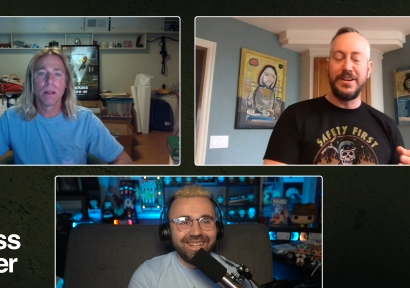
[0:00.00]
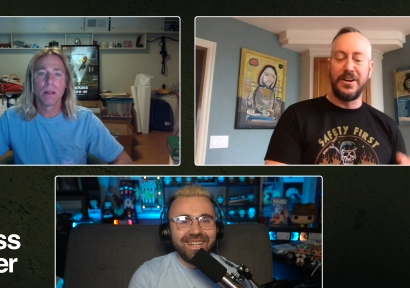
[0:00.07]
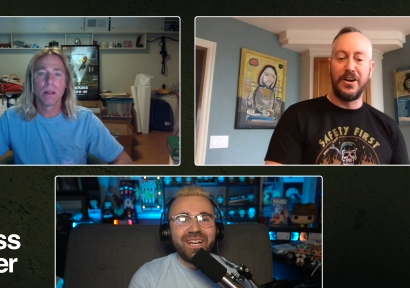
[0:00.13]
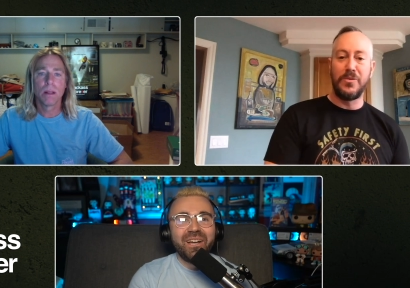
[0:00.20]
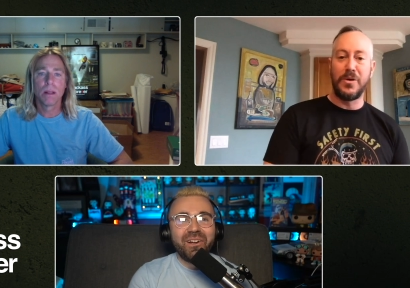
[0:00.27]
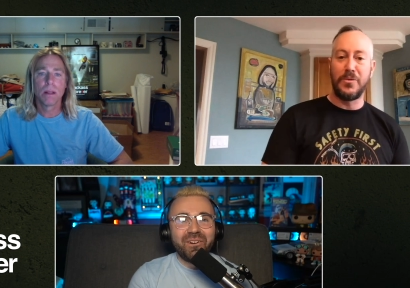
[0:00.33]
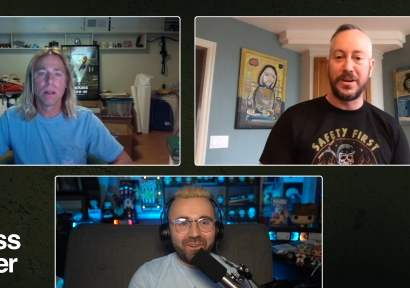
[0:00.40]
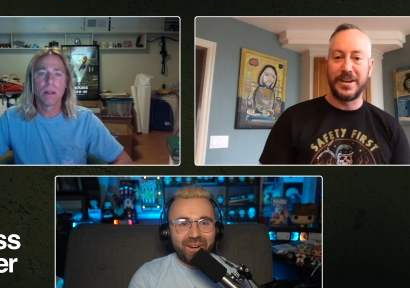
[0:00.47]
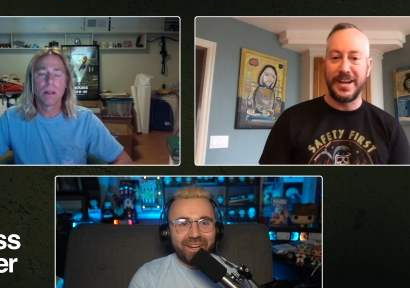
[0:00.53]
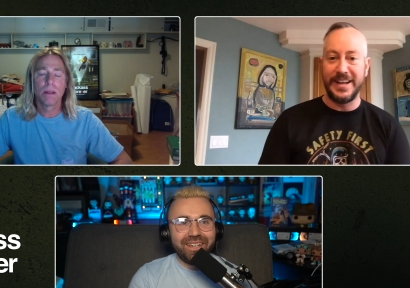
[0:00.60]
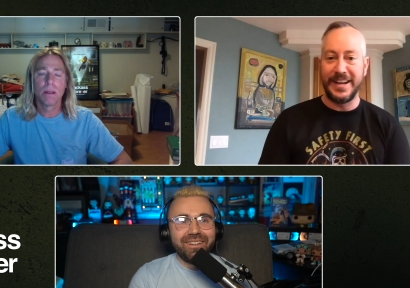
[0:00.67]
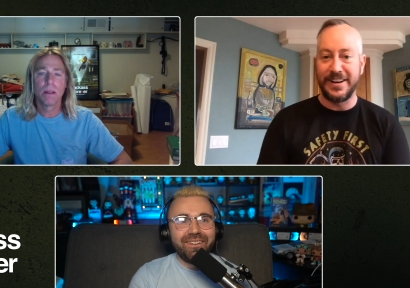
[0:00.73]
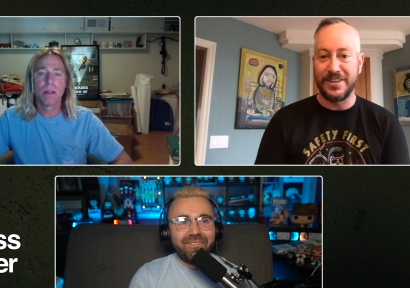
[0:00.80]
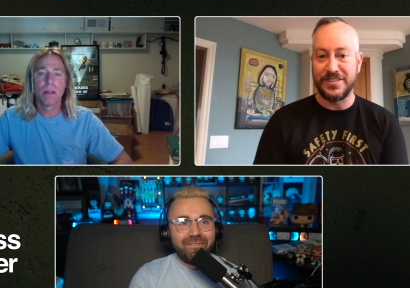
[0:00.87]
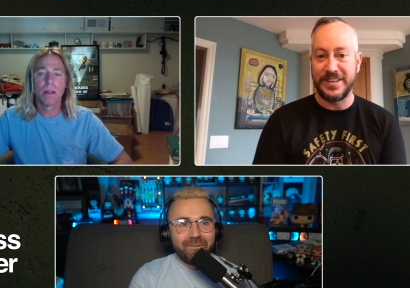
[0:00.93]
Speaker 1: know what we're right. getting
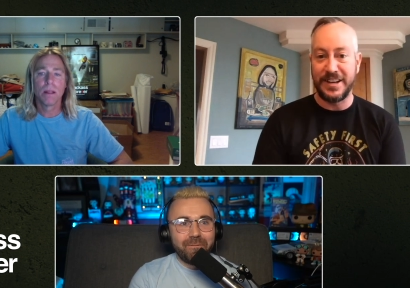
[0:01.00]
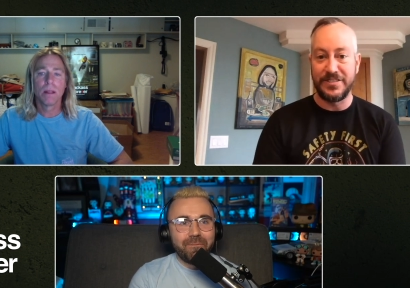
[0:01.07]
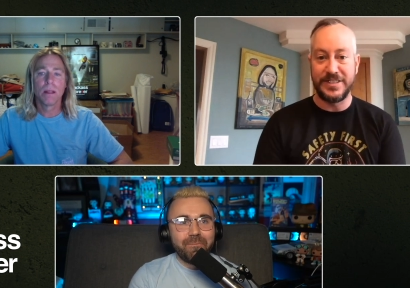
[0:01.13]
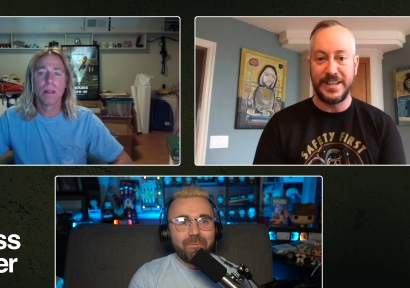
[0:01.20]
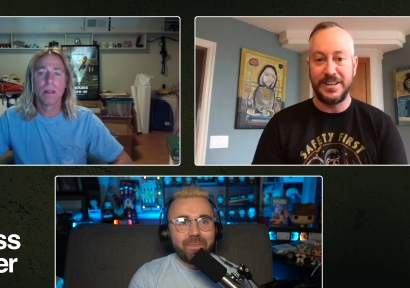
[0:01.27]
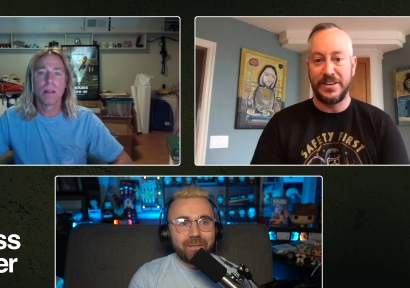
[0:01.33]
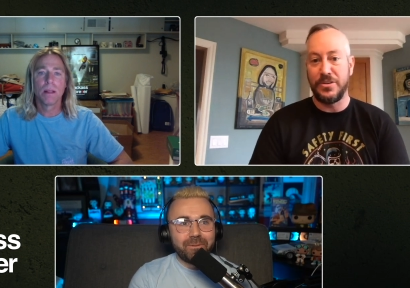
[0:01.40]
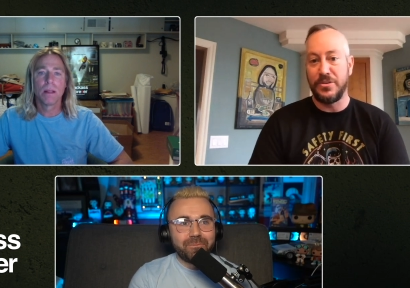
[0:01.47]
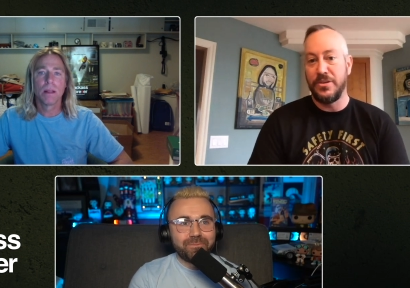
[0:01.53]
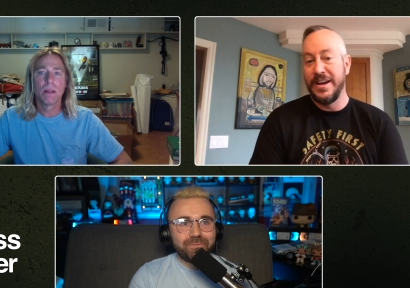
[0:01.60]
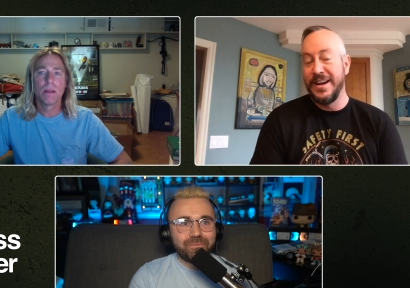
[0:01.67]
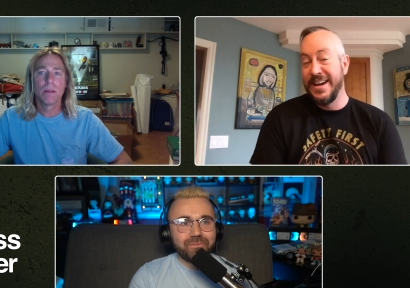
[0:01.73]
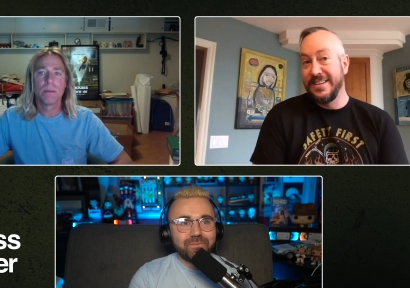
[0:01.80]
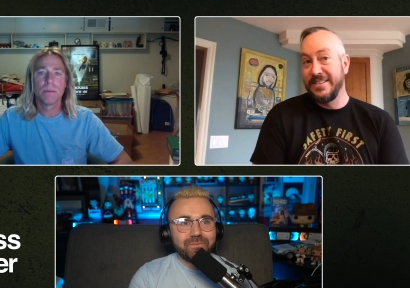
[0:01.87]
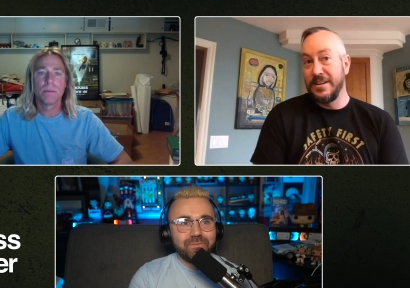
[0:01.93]
ourselves into.
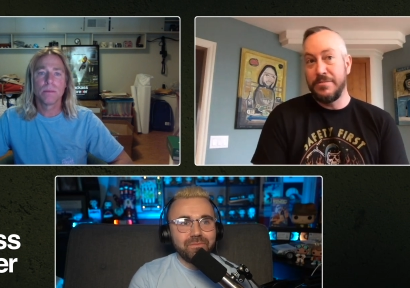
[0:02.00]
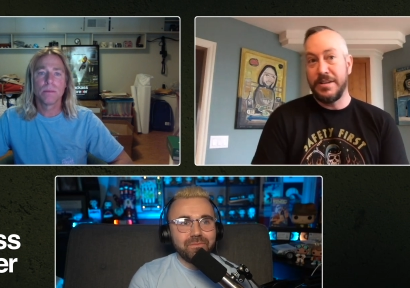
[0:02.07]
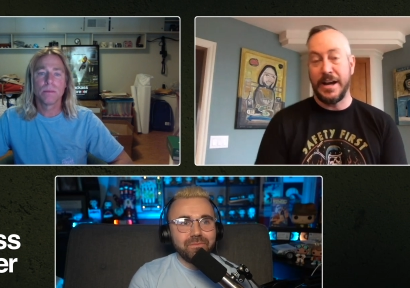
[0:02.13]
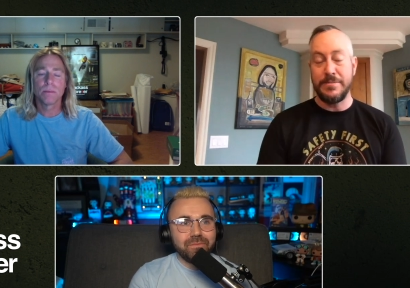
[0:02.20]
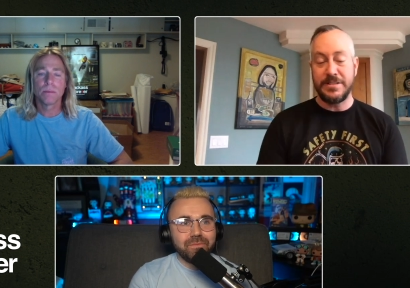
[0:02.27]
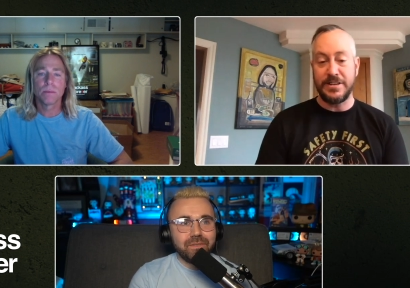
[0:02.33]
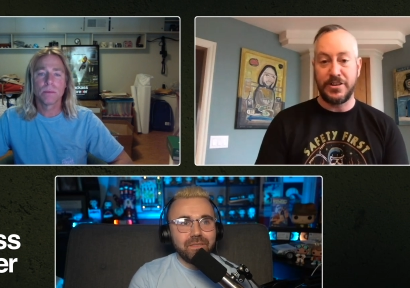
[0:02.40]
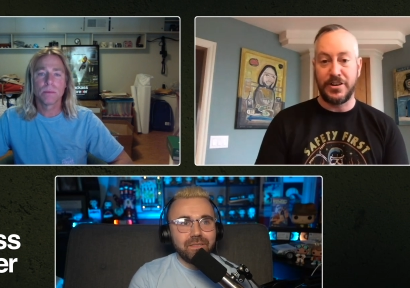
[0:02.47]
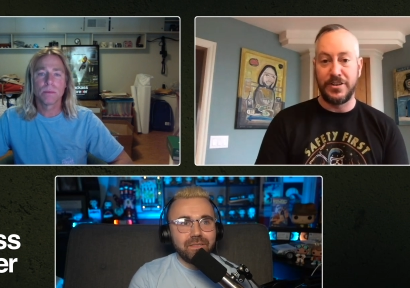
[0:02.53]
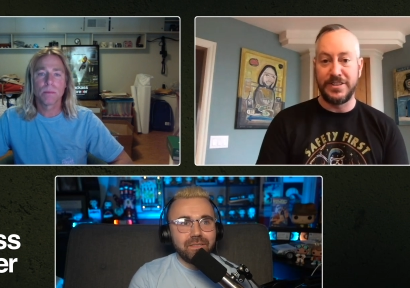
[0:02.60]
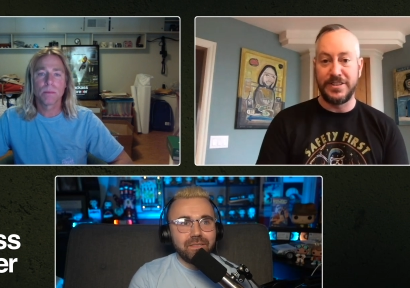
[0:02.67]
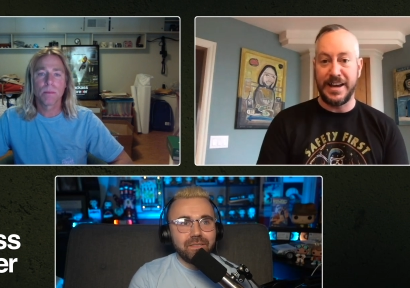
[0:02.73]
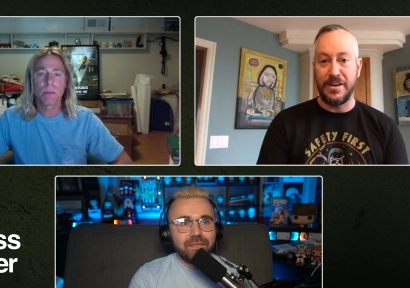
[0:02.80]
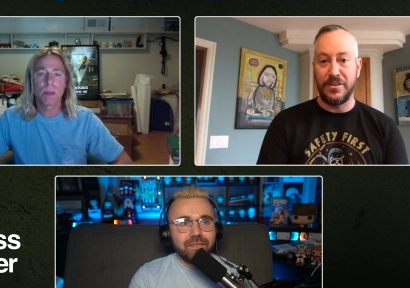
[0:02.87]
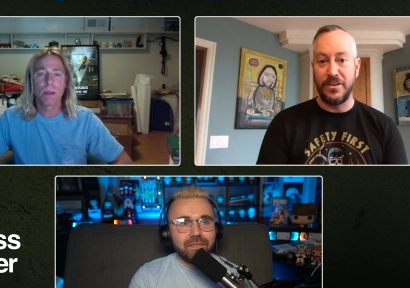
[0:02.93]
Sometimes it turns
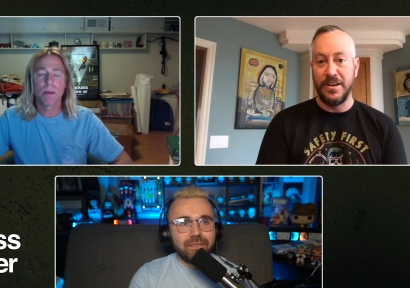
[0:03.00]
out